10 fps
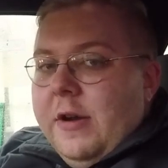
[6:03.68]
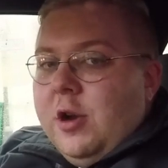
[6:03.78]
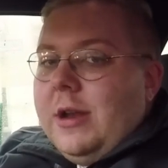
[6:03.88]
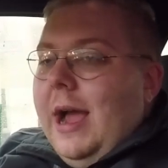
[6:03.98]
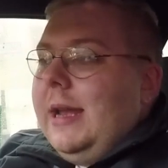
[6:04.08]

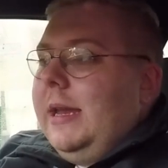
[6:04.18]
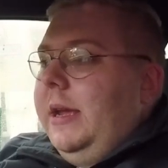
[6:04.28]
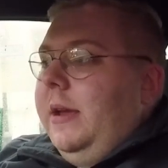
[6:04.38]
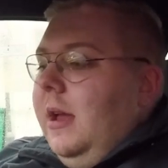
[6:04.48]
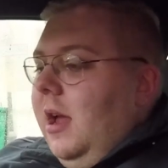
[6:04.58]
good
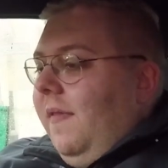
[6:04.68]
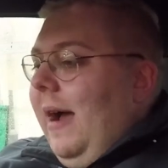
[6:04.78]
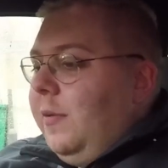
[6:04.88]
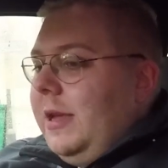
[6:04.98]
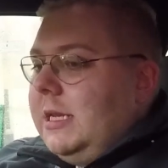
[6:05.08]
idea of
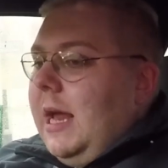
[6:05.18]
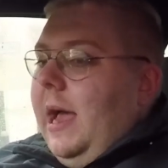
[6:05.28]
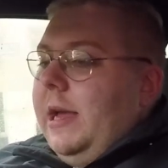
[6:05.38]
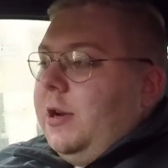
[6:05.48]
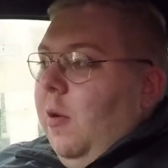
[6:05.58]
how these
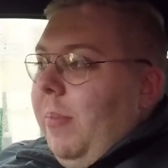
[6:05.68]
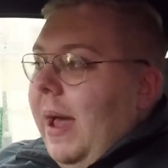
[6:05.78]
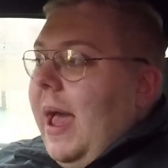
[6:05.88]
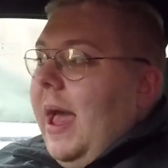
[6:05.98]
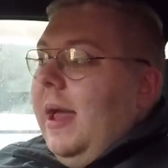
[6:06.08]
tyres
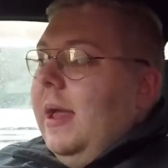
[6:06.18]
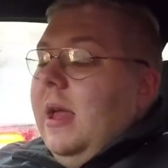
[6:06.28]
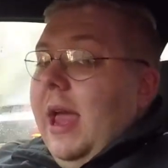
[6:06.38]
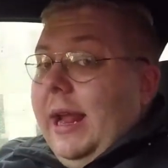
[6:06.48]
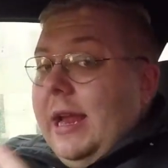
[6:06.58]
compare
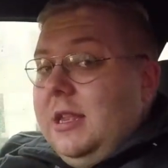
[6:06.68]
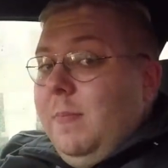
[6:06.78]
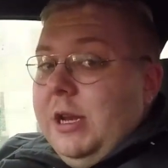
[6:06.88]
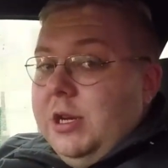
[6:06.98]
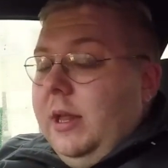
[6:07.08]
against the
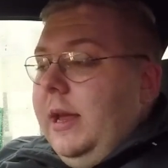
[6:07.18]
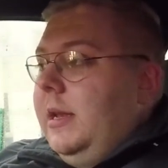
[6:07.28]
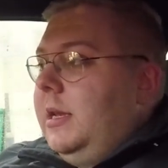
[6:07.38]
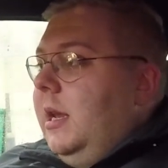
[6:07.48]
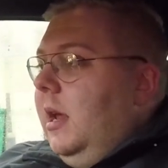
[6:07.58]

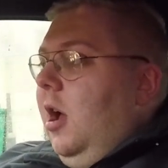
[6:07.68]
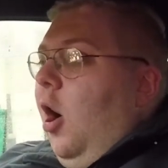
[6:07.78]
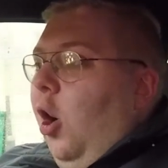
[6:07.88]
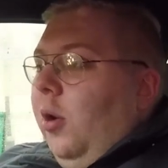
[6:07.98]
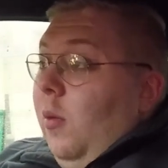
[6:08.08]
Michelins
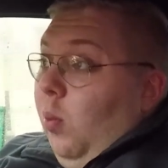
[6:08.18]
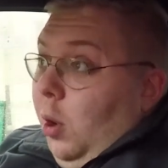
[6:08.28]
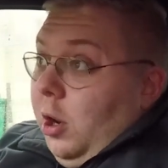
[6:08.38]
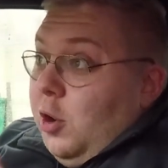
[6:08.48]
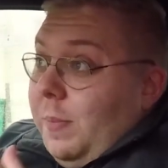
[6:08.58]
on
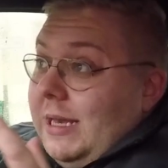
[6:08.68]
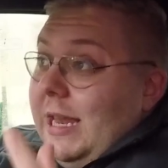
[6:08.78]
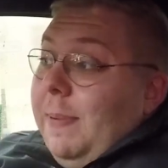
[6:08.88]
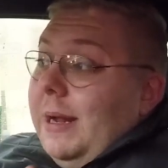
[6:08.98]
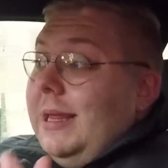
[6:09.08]
what could be
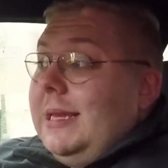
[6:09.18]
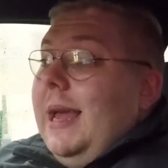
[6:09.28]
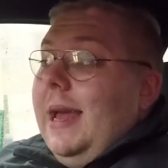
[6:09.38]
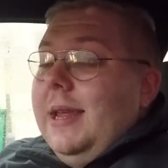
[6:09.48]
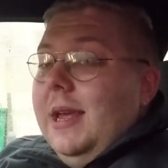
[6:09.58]
typically
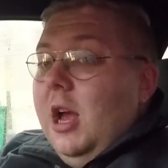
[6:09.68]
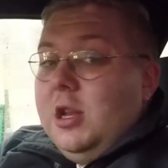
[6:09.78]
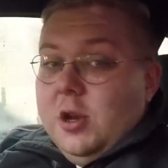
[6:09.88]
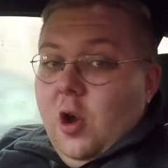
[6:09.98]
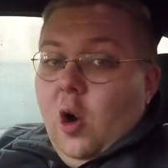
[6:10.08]
said as a
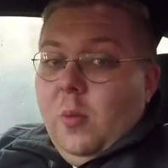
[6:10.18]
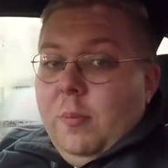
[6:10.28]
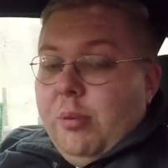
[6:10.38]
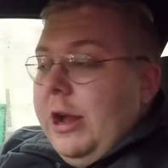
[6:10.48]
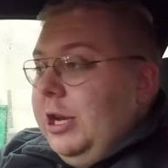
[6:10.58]
normal
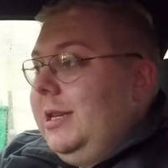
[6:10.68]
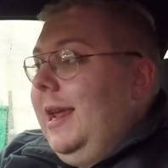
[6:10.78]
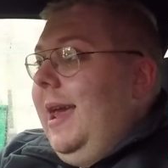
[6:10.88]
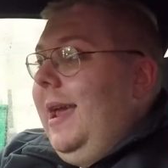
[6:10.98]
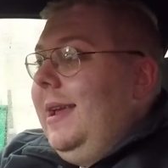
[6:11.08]
British
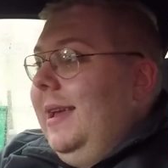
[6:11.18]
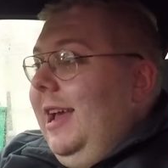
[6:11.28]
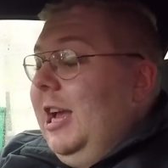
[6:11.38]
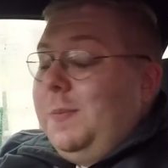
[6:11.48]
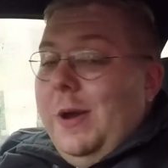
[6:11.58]
day,
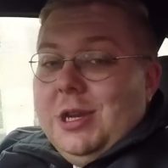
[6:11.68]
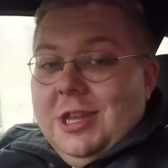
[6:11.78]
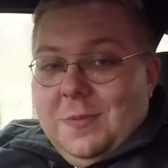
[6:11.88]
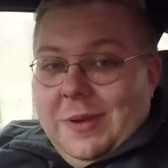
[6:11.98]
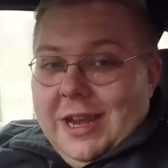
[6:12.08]
especially at
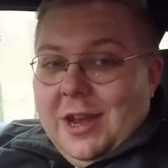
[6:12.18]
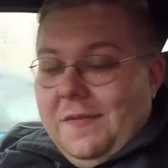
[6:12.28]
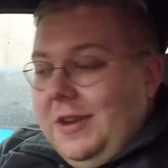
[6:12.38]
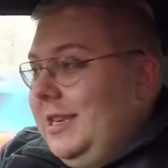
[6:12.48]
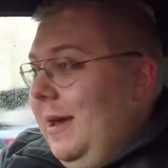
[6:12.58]
the beginning of
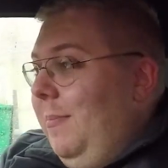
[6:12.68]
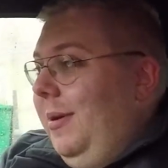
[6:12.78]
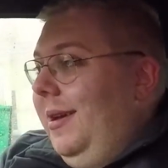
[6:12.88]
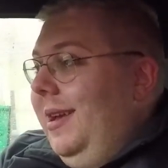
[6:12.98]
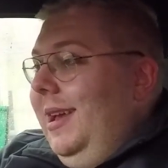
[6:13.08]

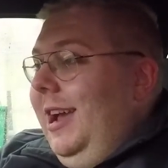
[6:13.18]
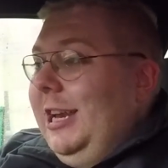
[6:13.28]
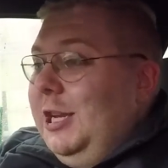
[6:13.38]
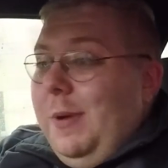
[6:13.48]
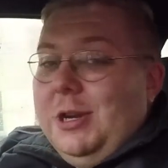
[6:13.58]
December, and
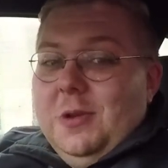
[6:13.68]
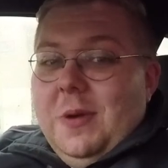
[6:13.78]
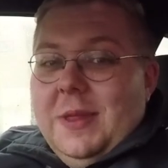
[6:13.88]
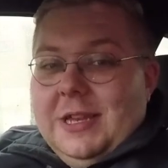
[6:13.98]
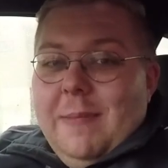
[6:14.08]
especially when
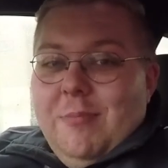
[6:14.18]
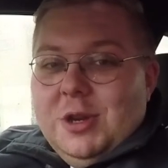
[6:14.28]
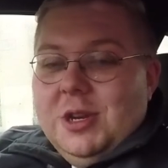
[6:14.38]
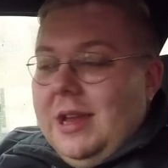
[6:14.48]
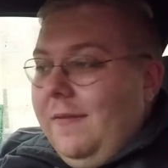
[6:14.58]
the
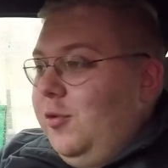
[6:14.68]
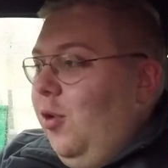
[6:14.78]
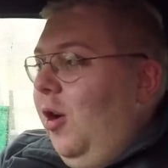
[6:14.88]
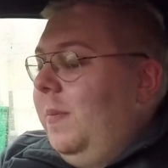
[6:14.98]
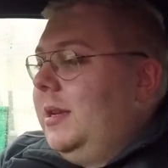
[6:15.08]
temperatures have
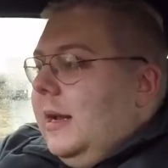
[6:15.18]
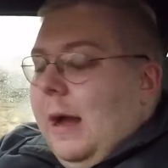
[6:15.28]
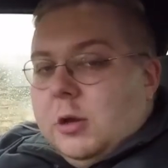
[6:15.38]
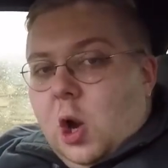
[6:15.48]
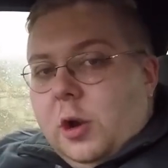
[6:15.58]
dropped. Now,
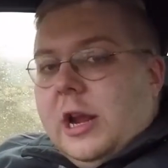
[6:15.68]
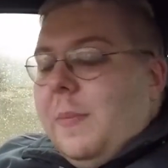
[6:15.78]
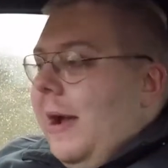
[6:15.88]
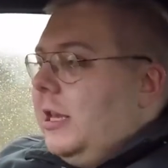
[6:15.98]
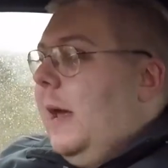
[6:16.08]
talking
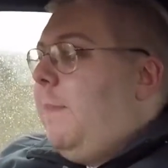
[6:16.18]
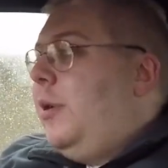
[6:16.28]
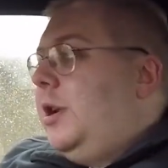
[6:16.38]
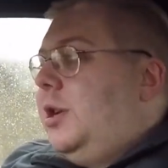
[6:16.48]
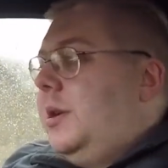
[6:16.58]
about
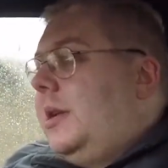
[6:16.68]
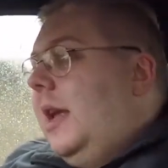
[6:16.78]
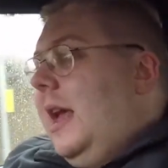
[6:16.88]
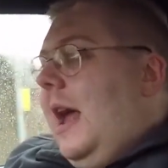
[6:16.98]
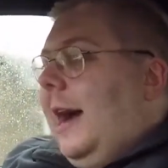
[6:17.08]
temperatures,
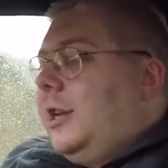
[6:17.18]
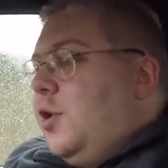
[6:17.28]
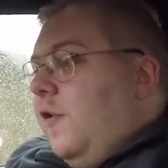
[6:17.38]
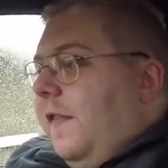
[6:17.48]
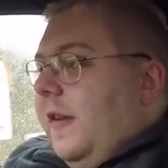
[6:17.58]
I
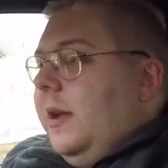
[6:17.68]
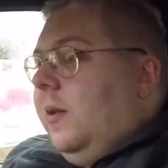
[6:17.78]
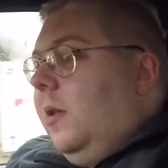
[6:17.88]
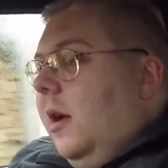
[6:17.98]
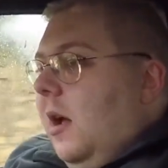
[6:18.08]
do
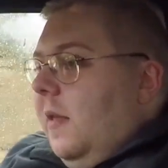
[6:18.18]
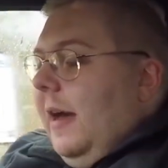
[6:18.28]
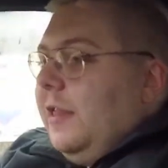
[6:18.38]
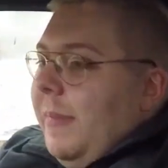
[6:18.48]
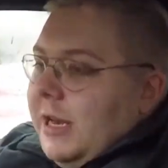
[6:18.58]
feel that
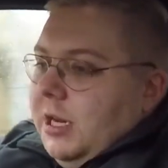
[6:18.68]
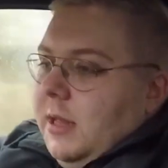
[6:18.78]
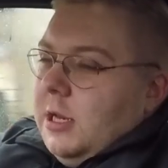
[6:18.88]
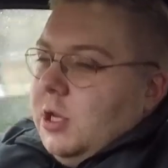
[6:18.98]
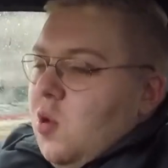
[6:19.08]
the
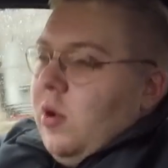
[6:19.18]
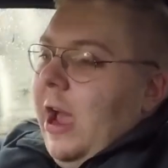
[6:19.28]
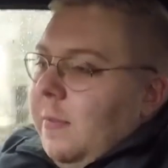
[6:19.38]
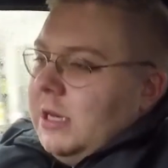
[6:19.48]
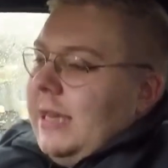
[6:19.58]
Michelins do get
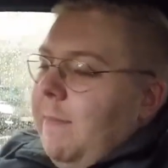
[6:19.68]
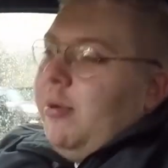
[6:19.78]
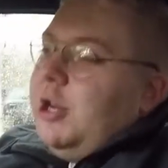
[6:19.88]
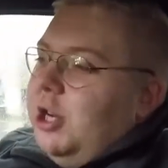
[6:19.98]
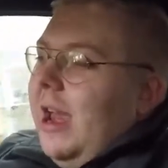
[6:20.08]
up to
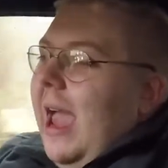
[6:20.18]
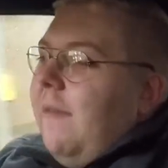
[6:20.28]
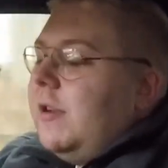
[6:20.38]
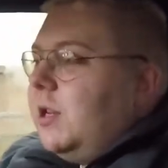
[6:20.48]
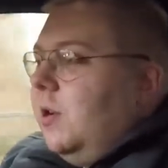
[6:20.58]
temperature
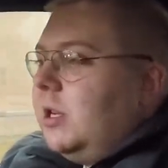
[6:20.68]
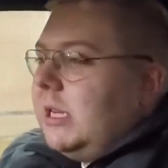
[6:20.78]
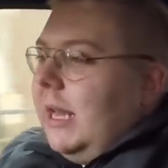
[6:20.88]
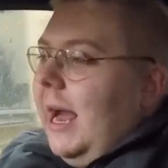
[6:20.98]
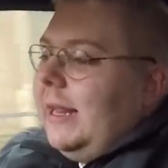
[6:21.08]
ever so
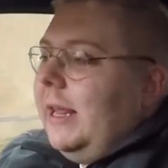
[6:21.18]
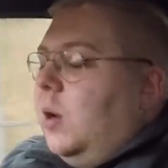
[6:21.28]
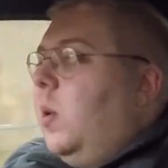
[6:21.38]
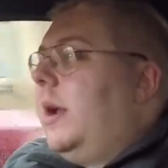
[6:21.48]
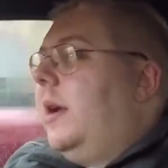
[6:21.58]
slightly
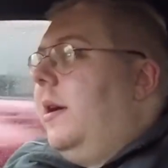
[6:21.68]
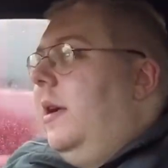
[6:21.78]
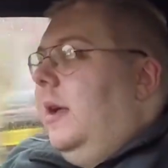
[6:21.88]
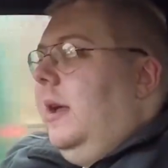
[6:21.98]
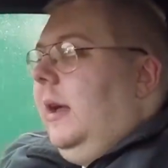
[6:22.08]
quicker.
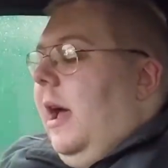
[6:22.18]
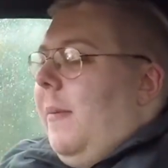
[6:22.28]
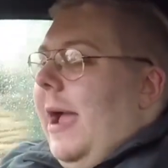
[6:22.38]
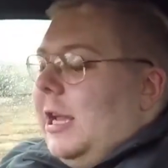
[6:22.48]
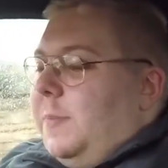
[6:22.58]
It
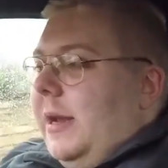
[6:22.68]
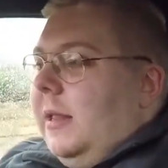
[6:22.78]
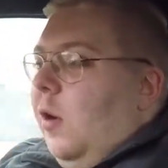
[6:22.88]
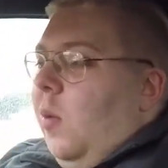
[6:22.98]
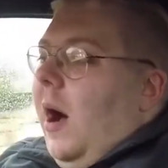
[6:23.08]
has been a
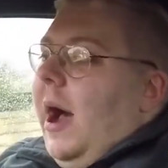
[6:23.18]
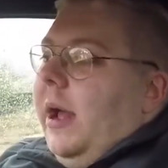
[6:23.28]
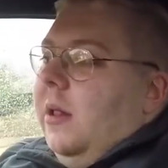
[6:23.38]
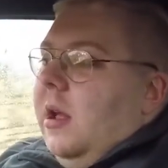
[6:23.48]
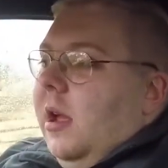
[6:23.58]
little
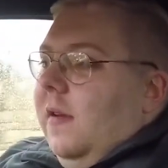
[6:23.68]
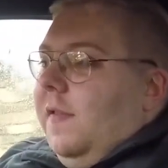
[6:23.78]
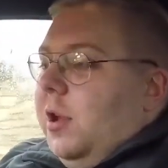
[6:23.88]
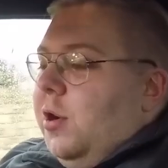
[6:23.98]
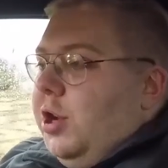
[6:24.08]
while for
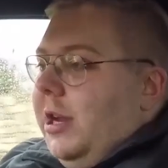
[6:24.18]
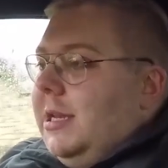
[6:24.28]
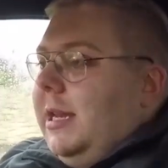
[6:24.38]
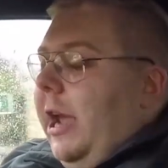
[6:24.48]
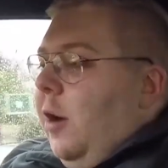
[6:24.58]
the Goodyears
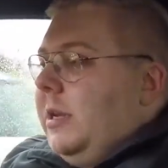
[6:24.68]
to get up to